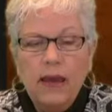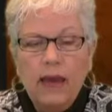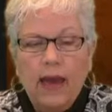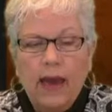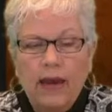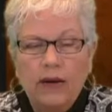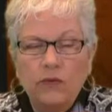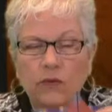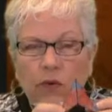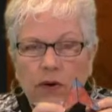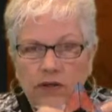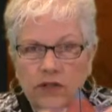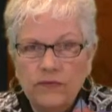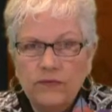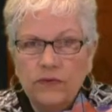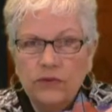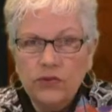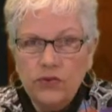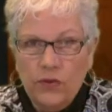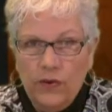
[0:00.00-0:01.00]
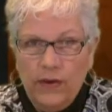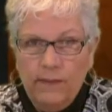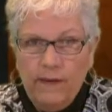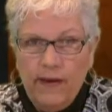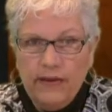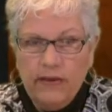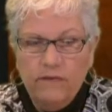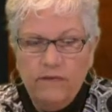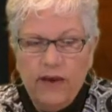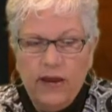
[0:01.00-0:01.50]
and wonderful toy
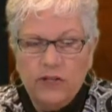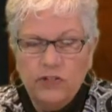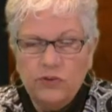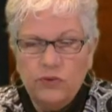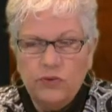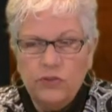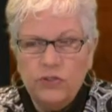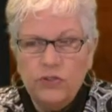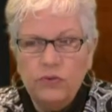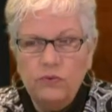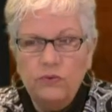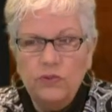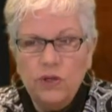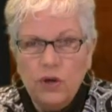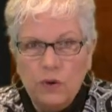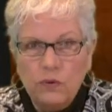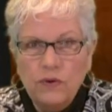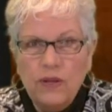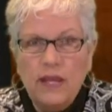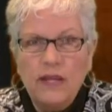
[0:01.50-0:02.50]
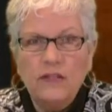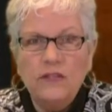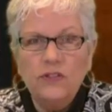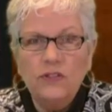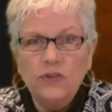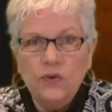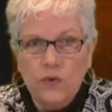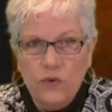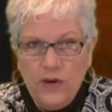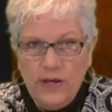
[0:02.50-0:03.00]
manufacturers who donate
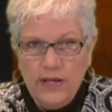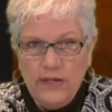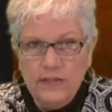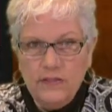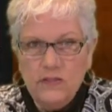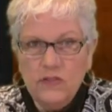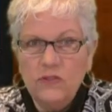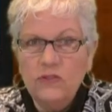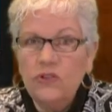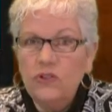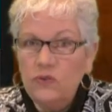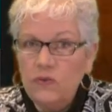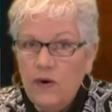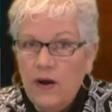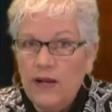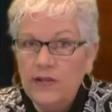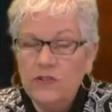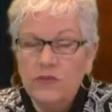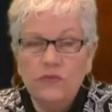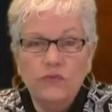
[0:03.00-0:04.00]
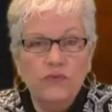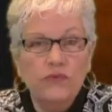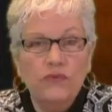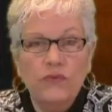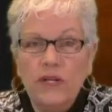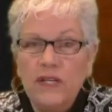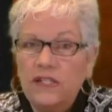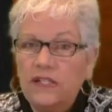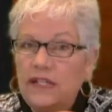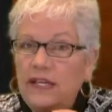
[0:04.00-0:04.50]
toys to us,
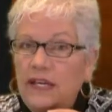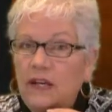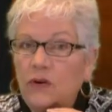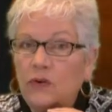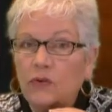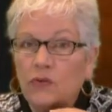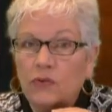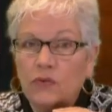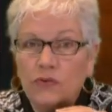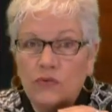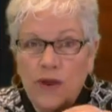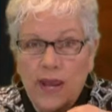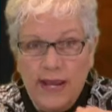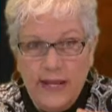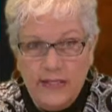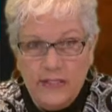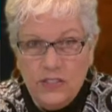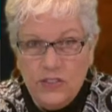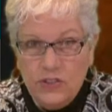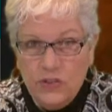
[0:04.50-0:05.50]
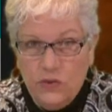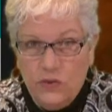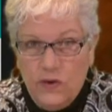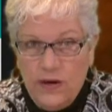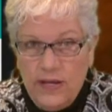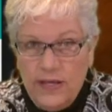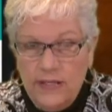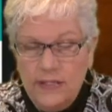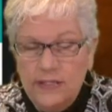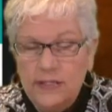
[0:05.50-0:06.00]
really great
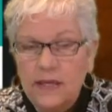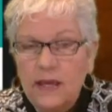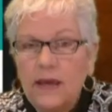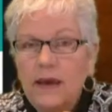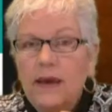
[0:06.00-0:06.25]
toys